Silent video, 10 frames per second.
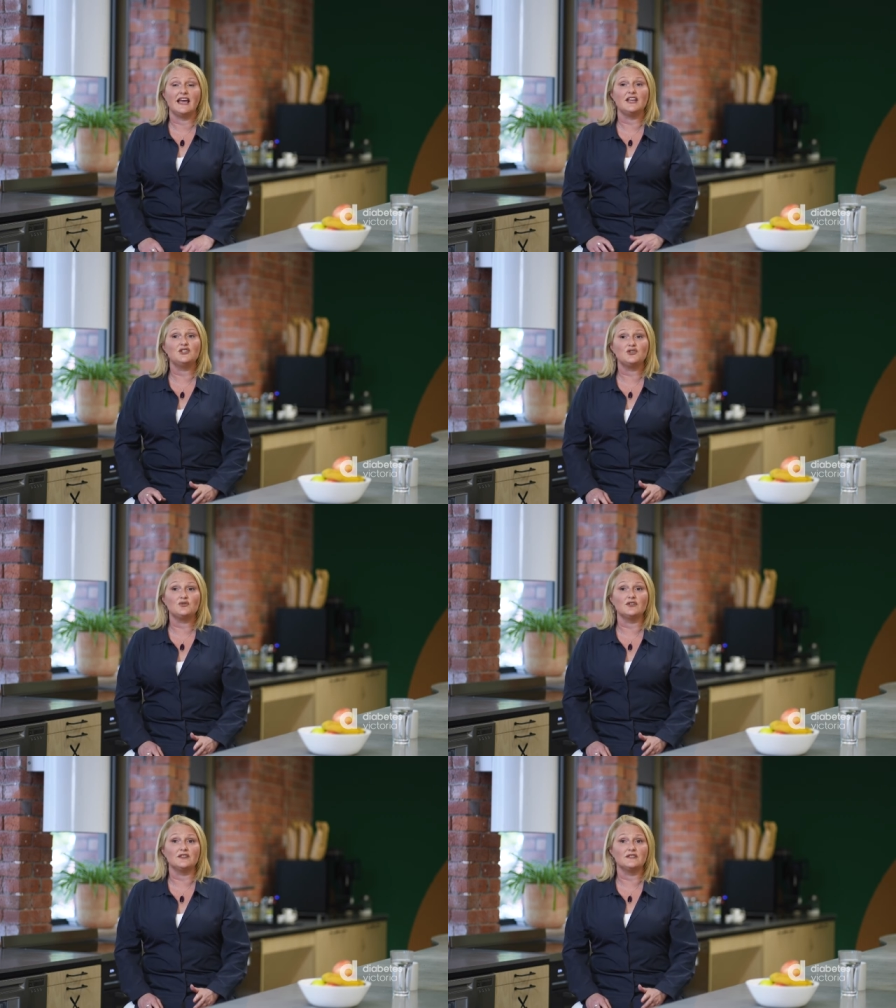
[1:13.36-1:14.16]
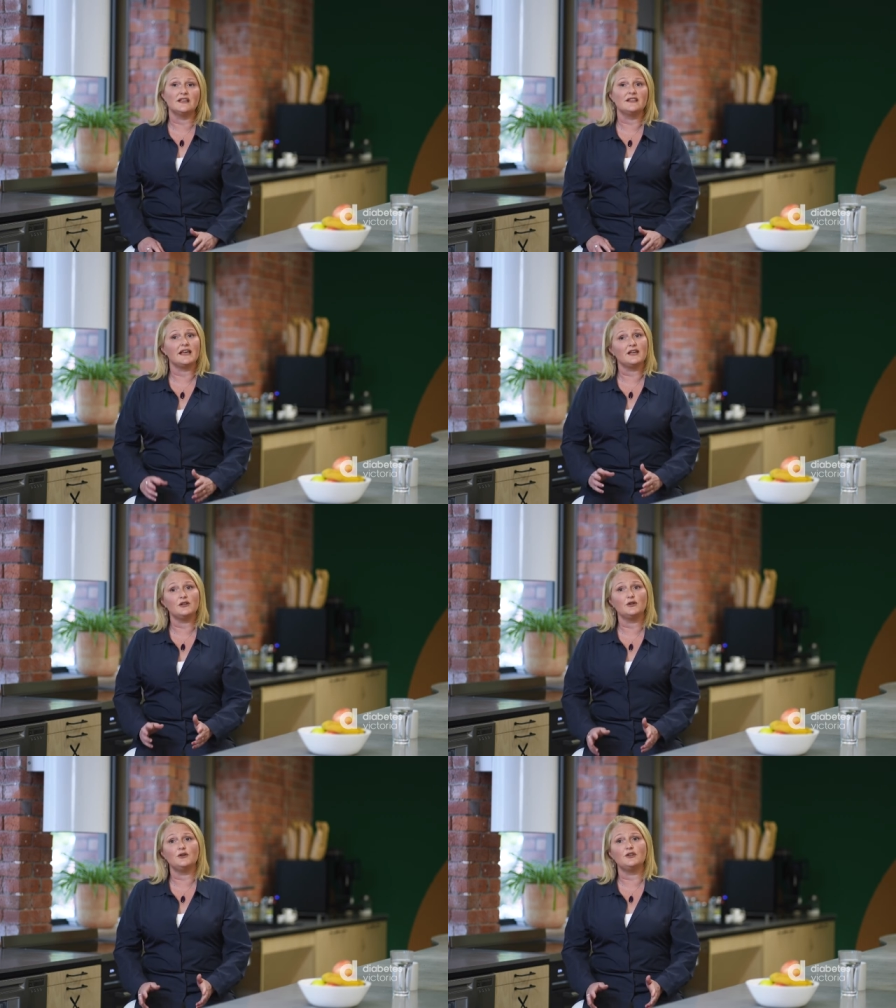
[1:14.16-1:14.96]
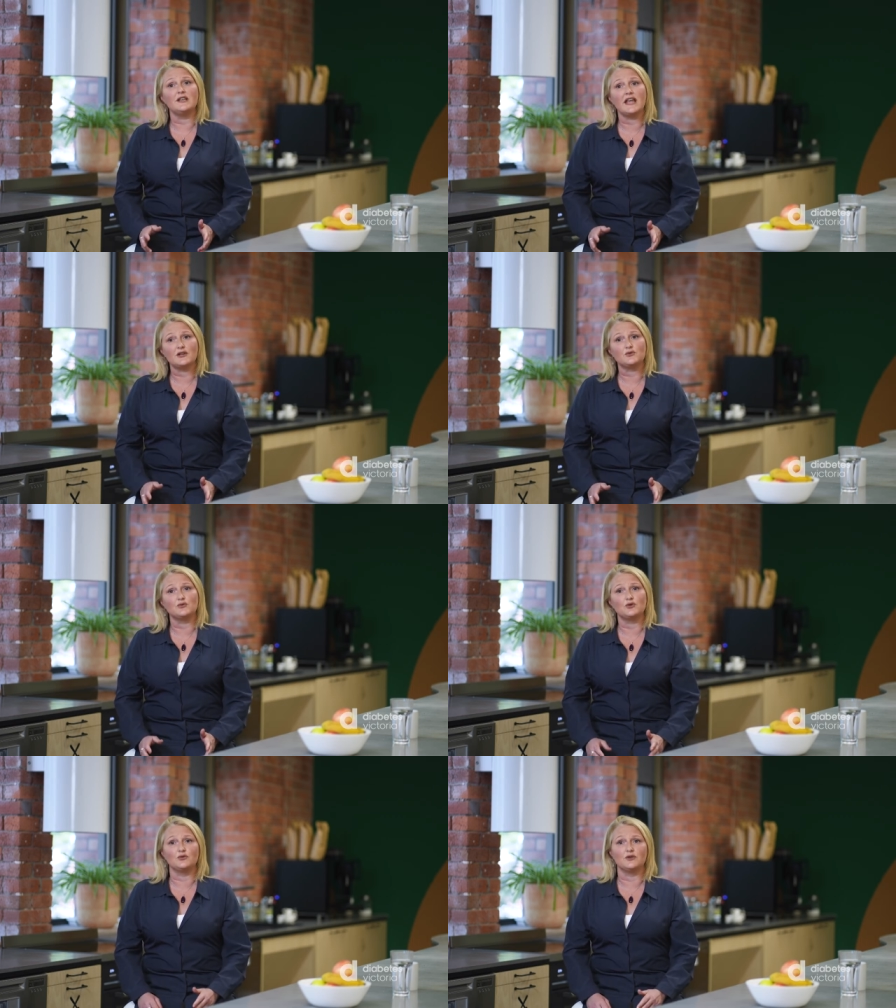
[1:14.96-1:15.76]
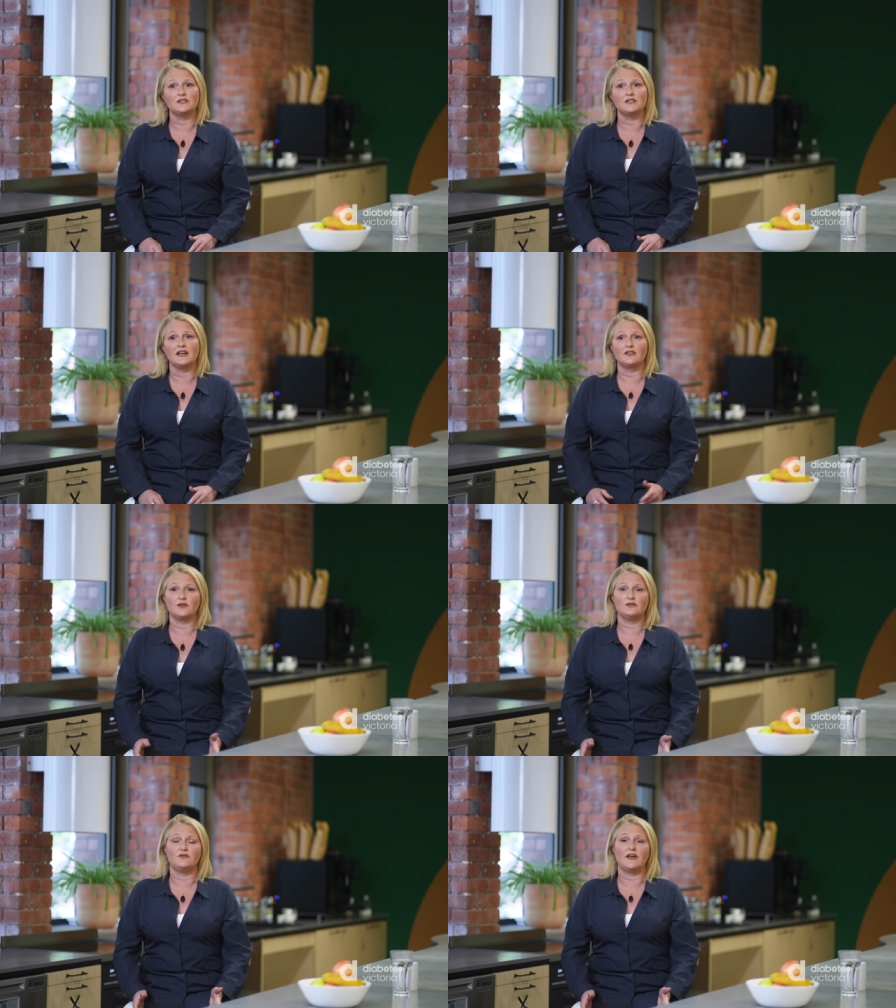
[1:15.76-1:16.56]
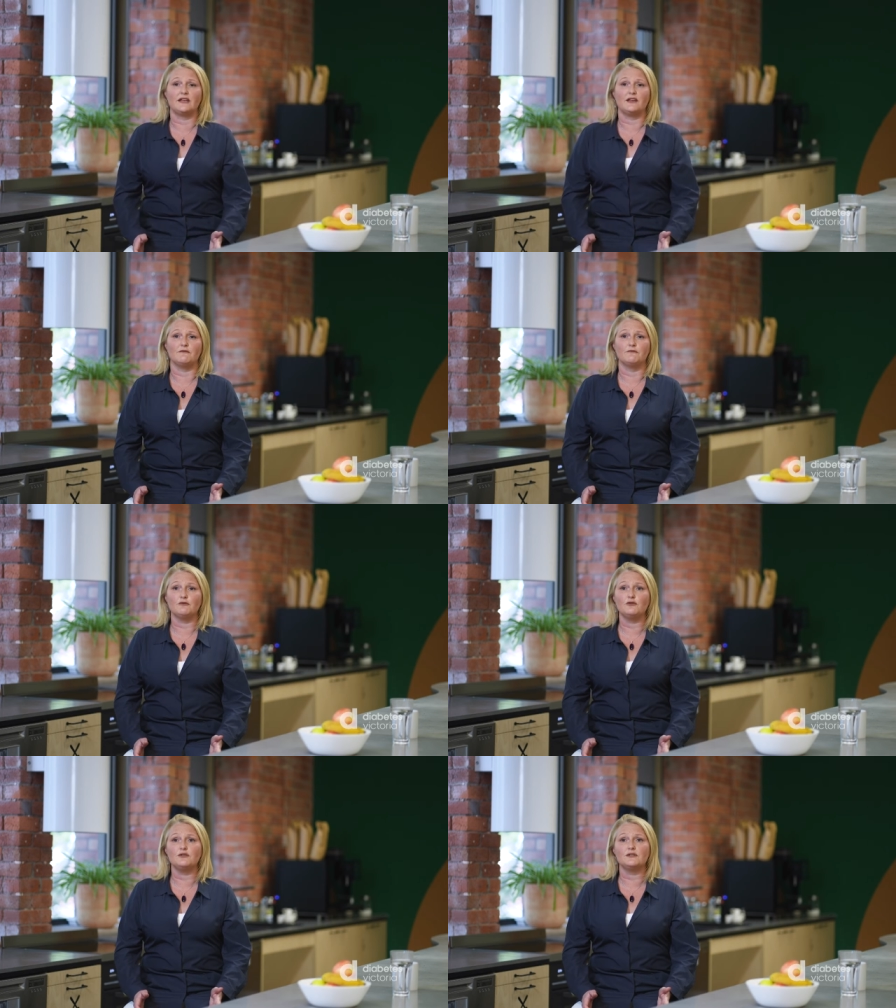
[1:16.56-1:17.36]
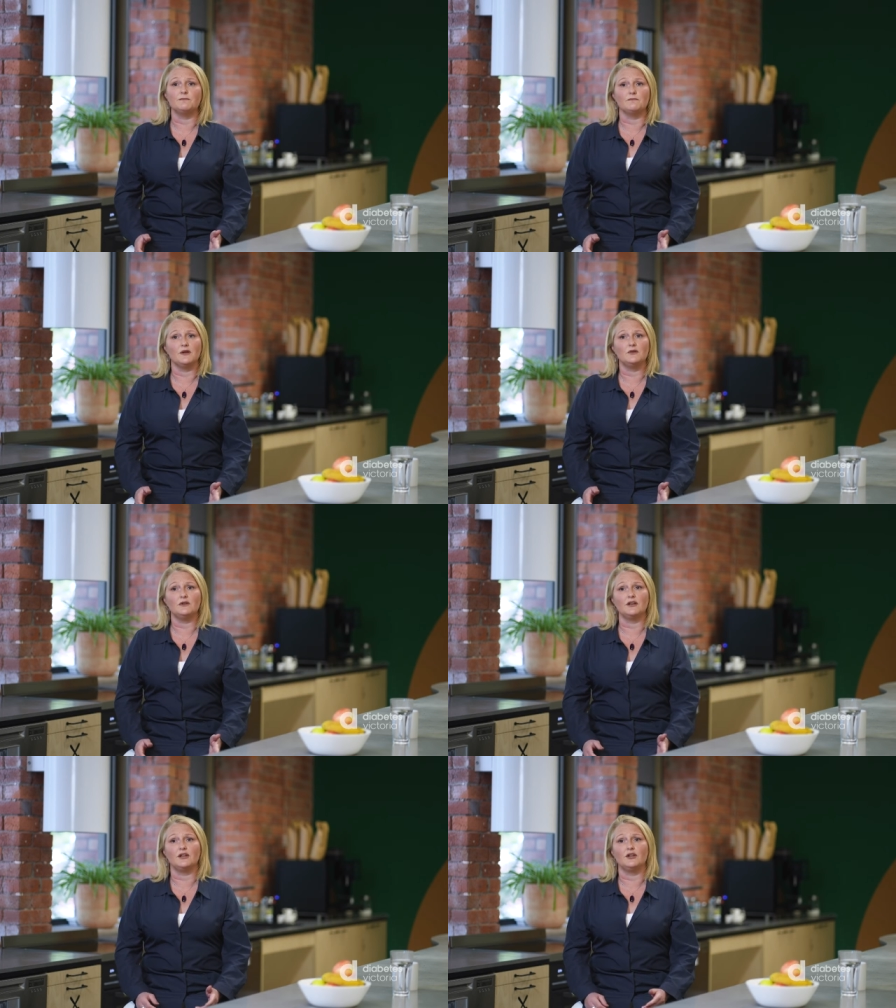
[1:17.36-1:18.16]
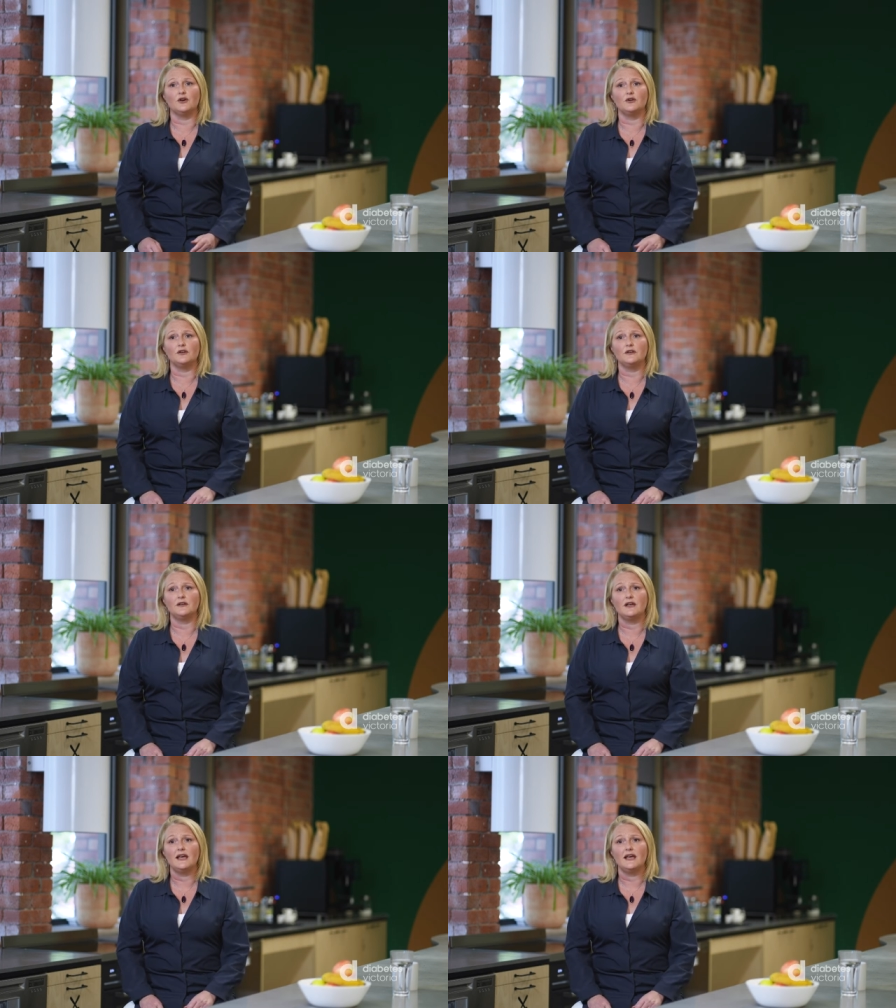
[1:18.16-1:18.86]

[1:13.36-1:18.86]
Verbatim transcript: And sugars, they include natural sugars like those found in fruit, milk and yogurt,